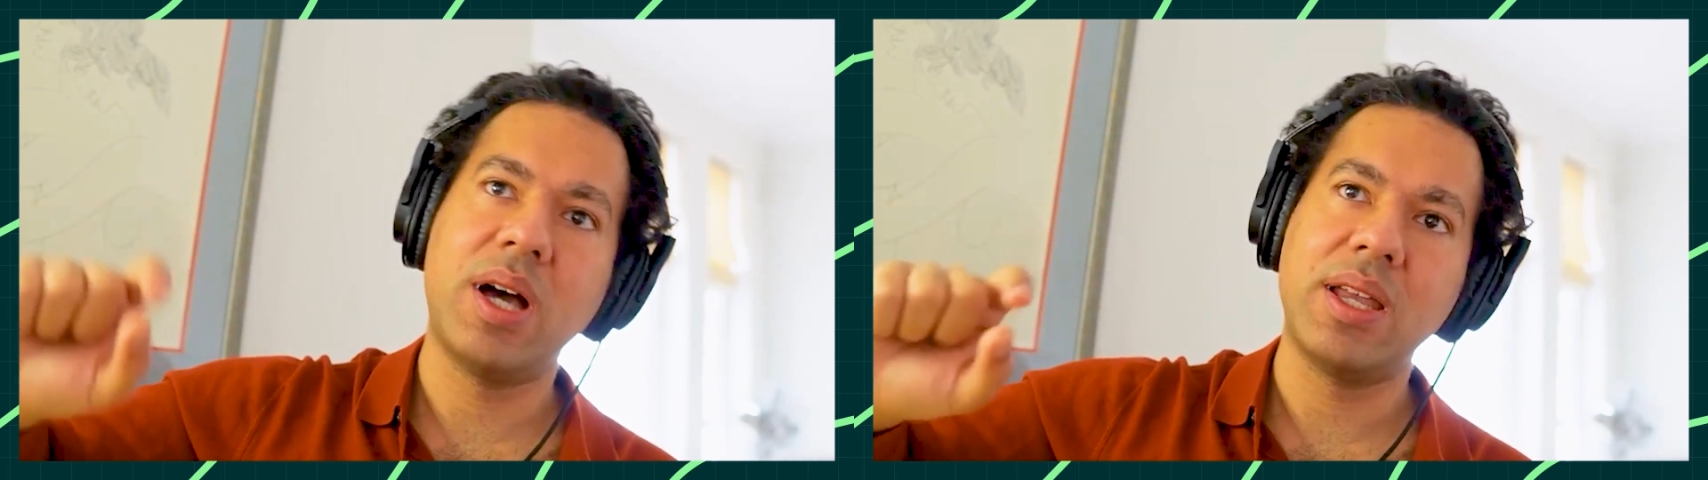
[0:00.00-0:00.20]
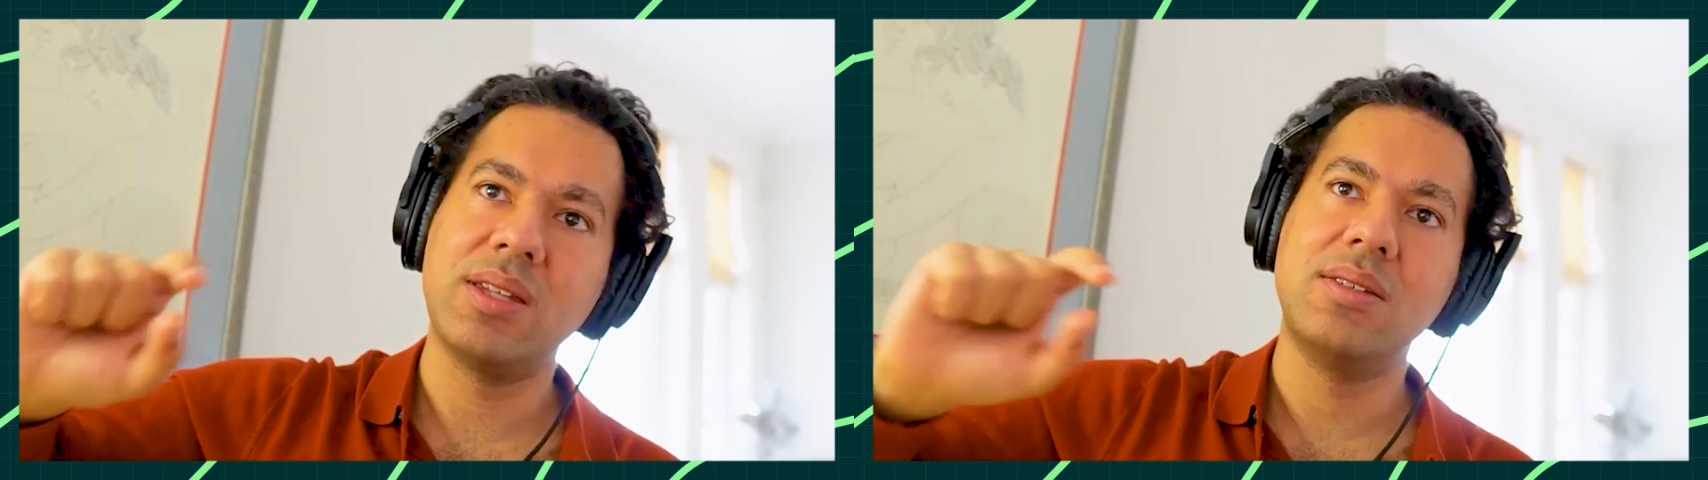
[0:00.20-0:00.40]

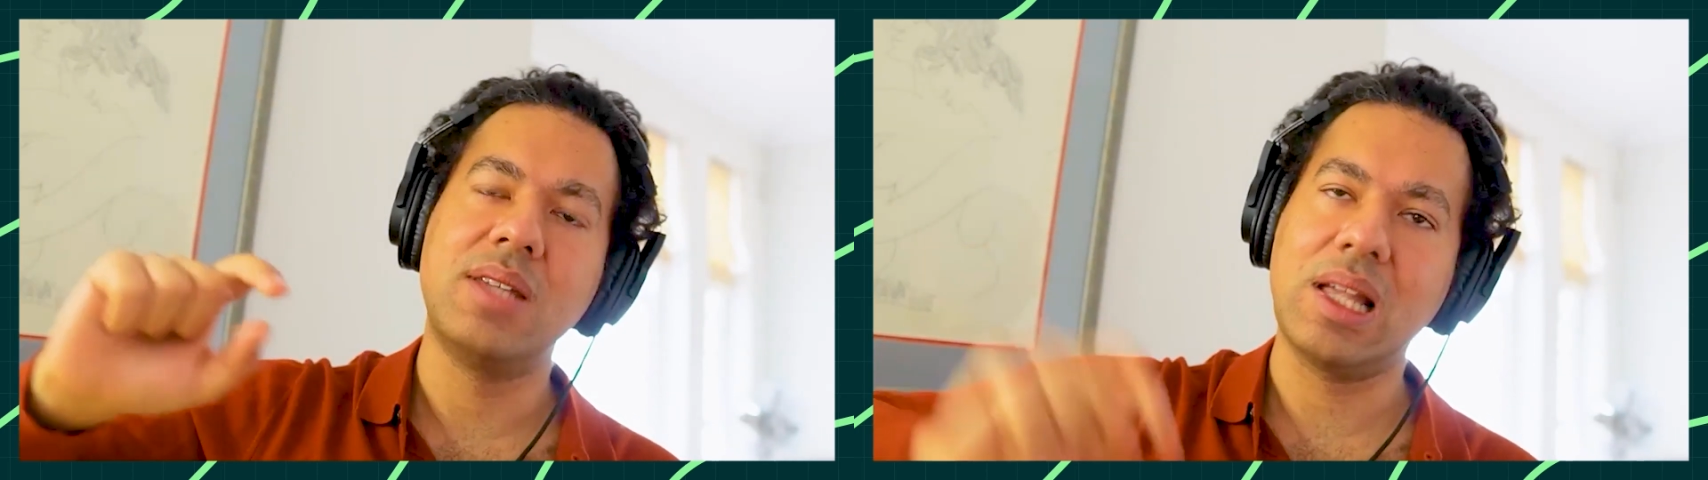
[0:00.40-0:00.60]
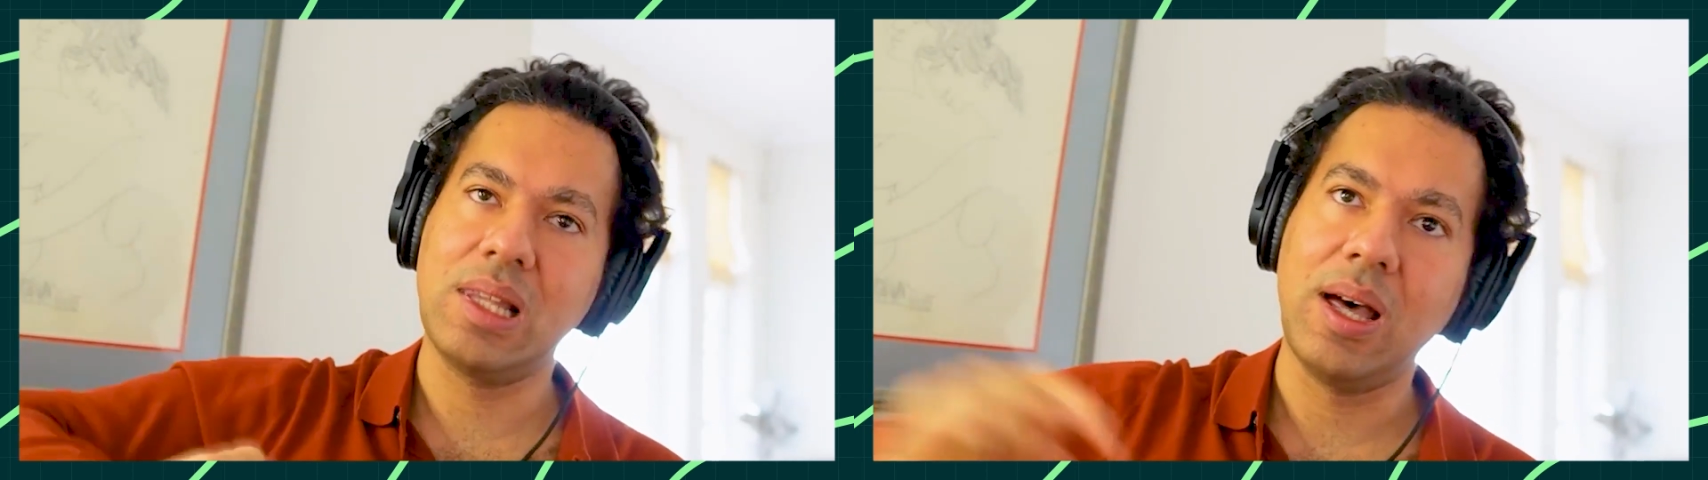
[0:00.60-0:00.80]
might
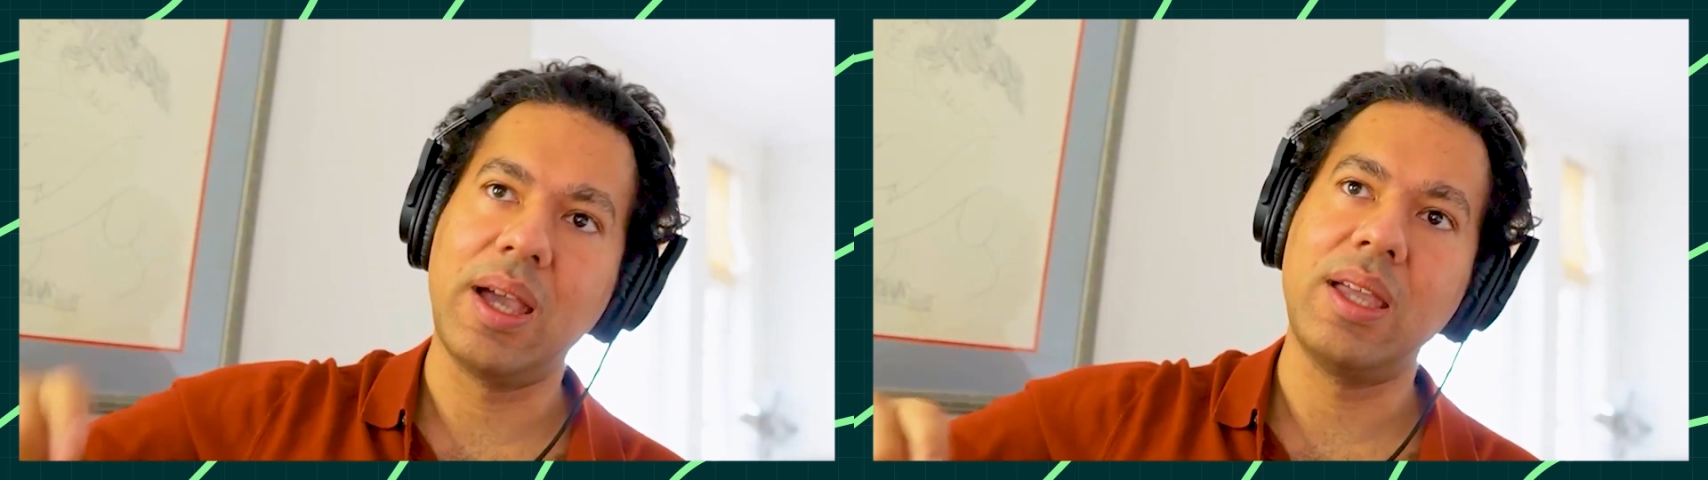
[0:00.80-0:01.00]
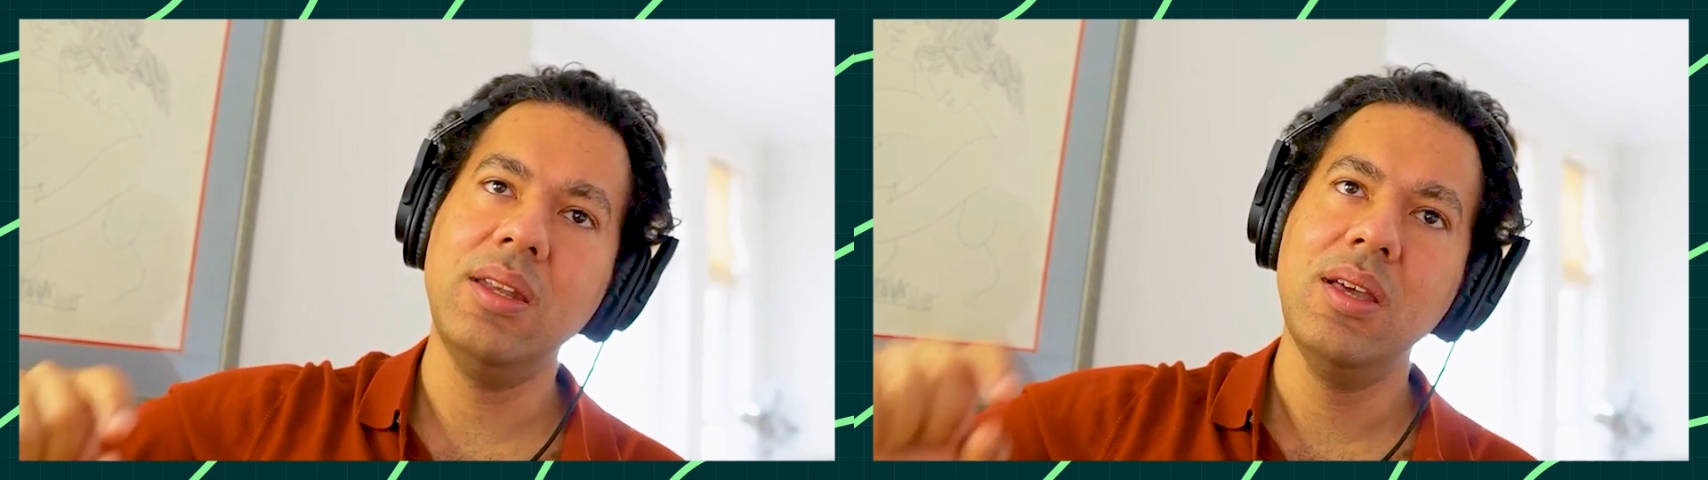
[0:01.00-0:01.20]

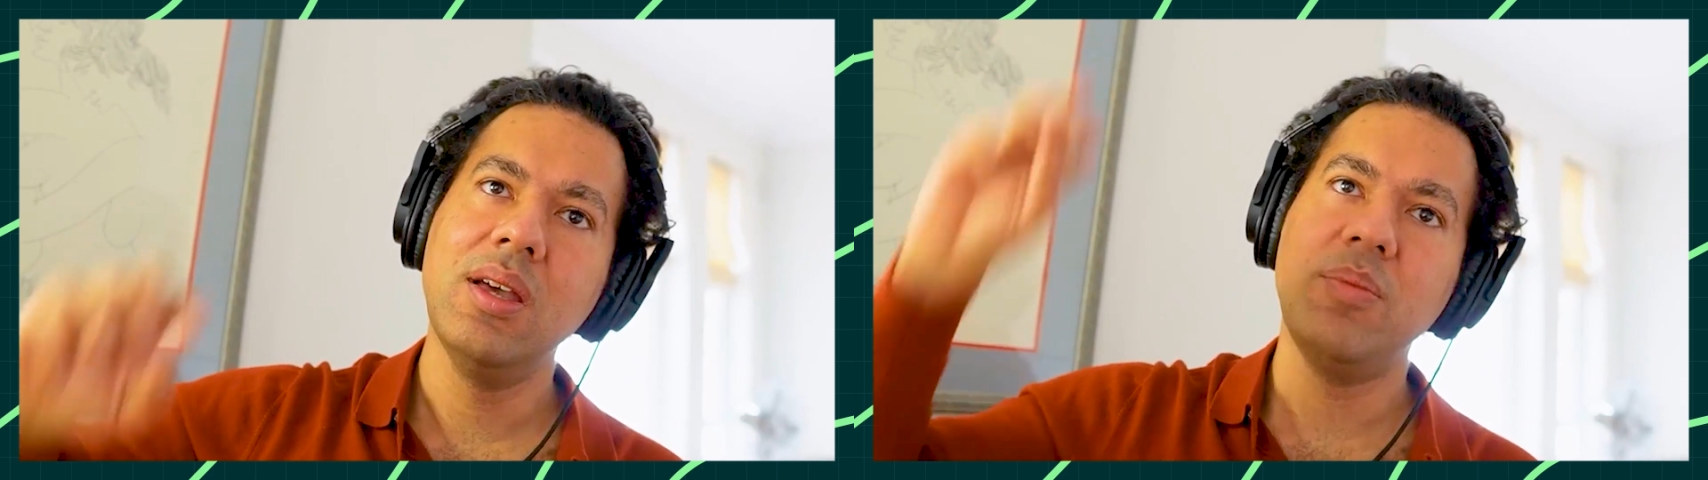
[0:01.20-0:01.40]
decline,